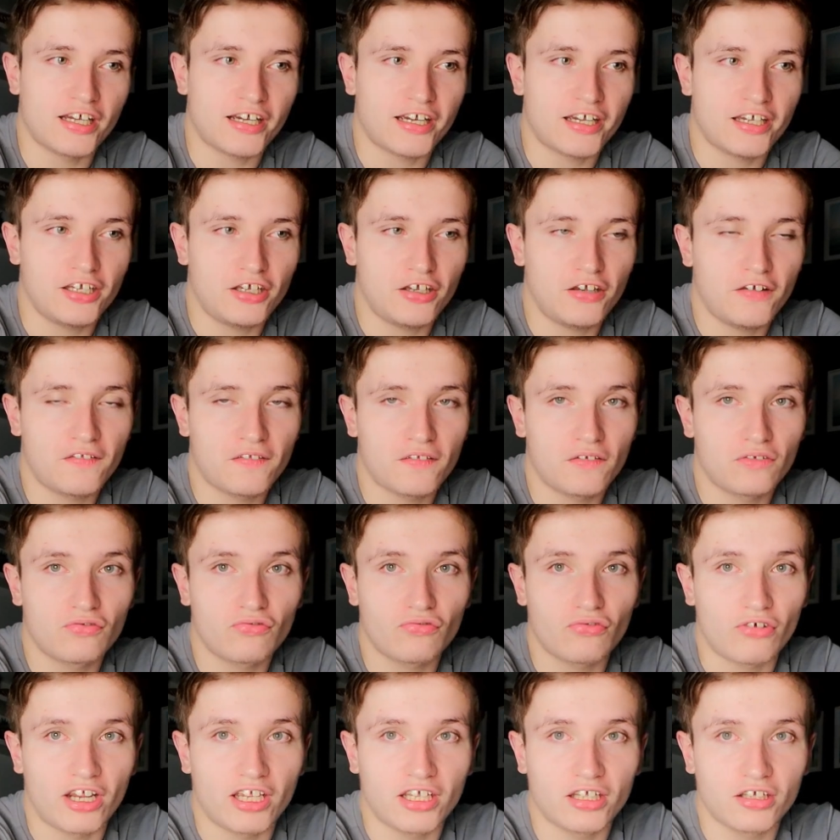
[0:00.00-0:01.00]
Like I used to
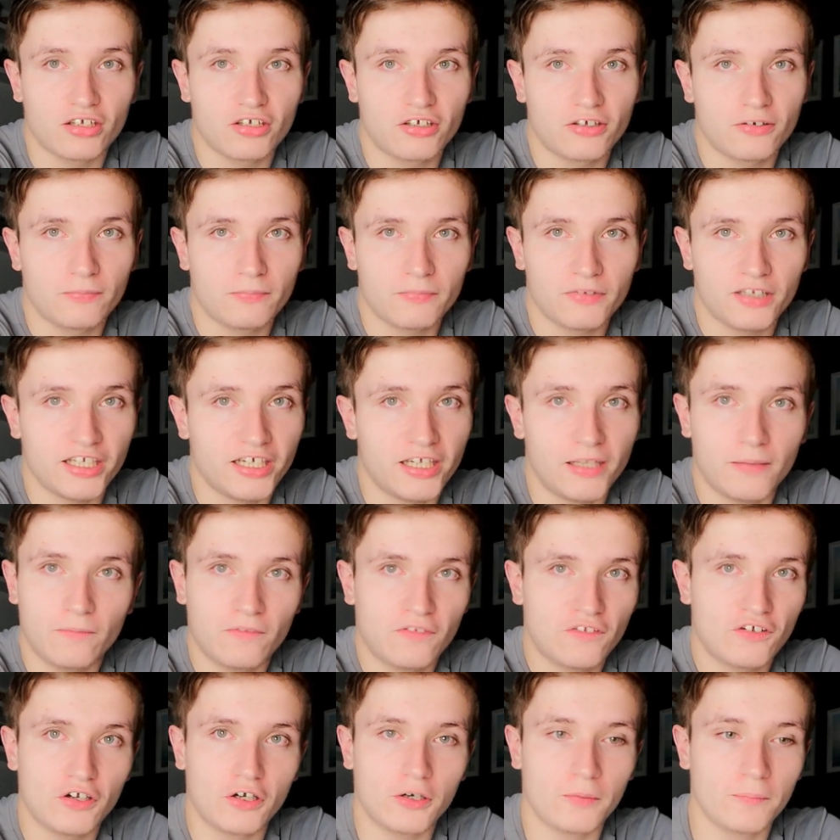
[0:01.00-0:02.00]
drink like
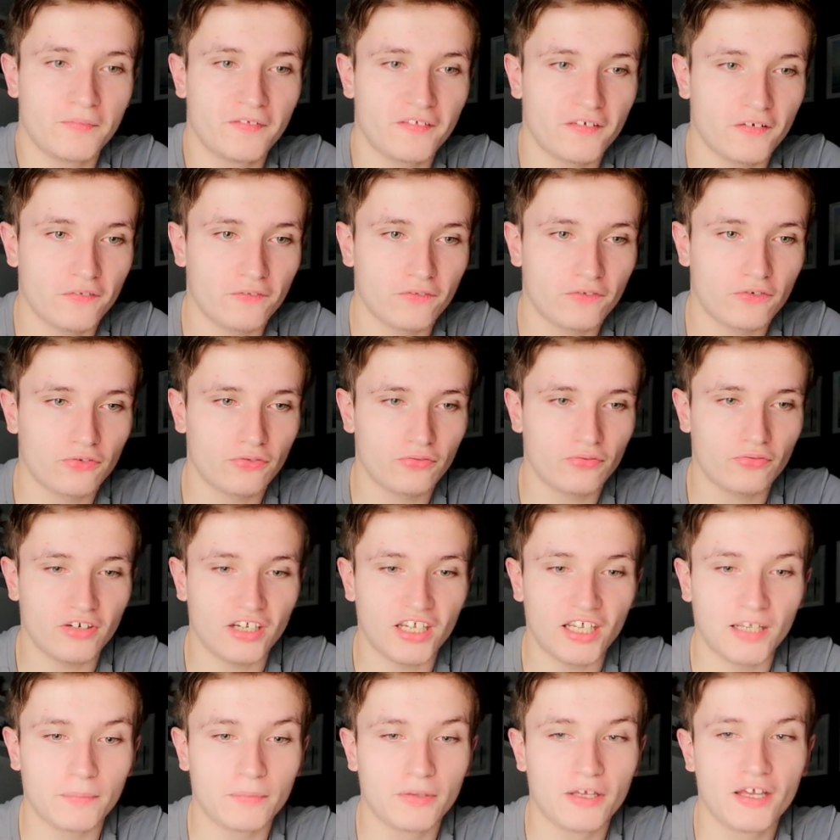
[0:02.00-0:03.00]
tubs of
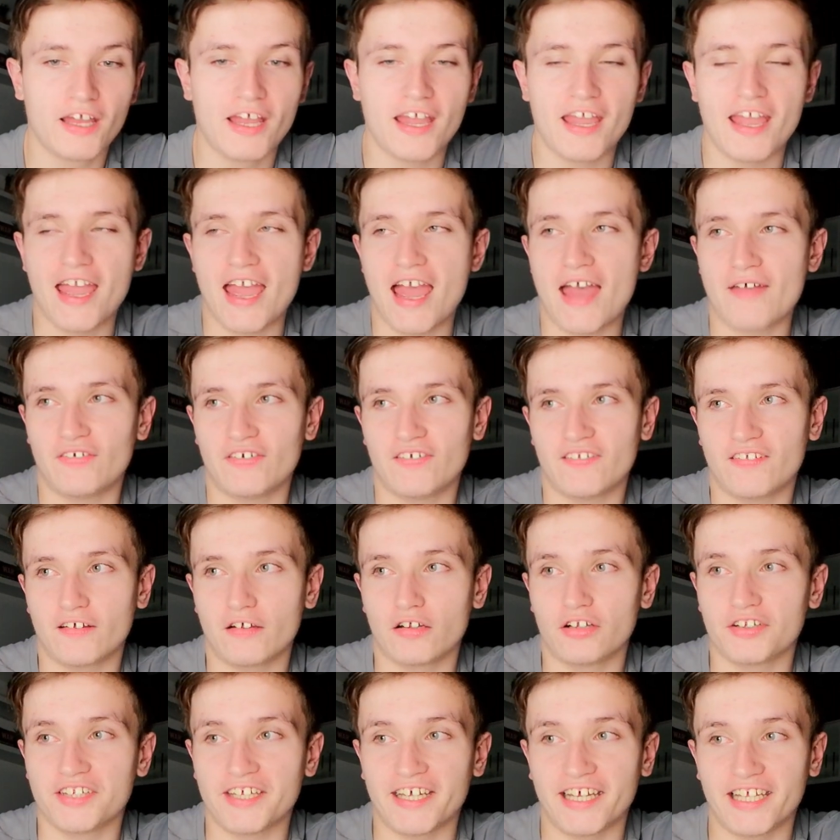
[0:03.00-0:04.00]
cream every
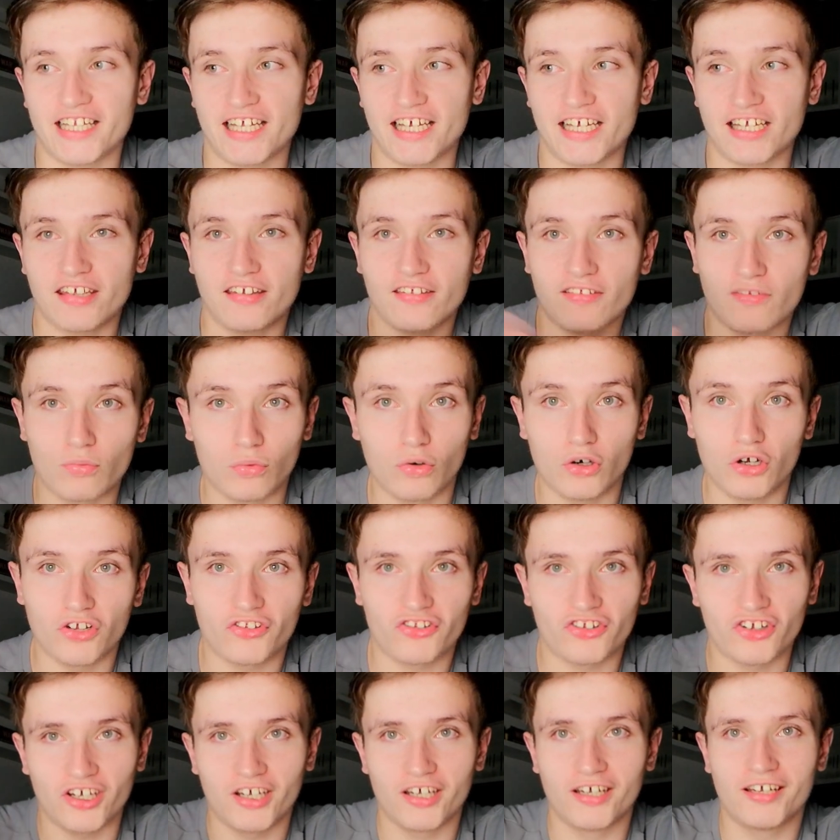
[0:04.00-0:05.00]
single day like it's
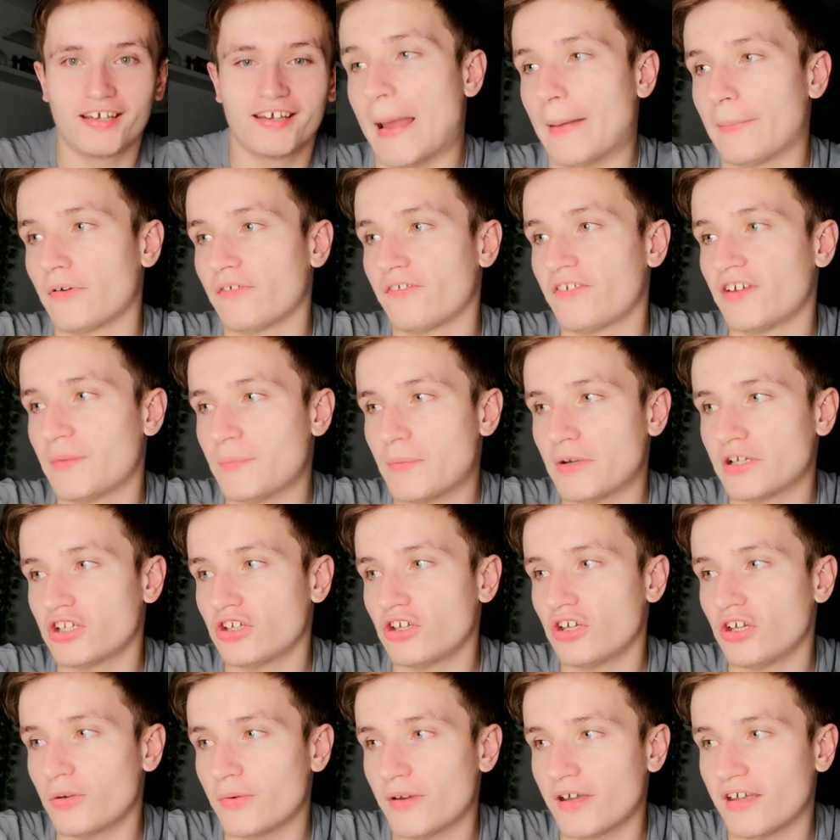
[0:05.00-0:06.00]
water. Yeah, but I think my
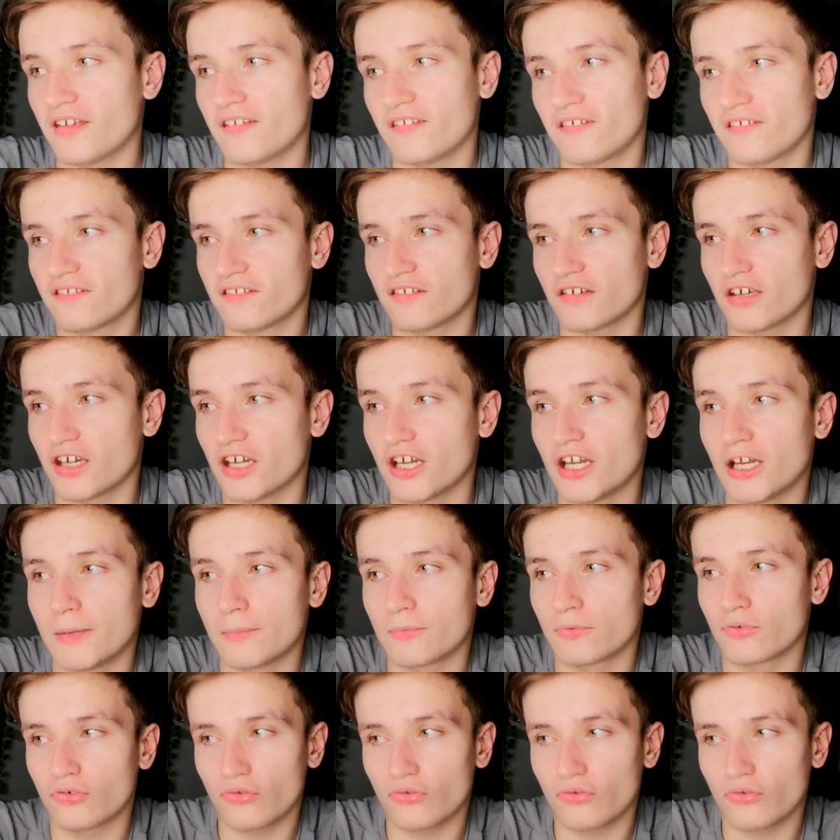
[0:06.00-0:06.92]
newest um,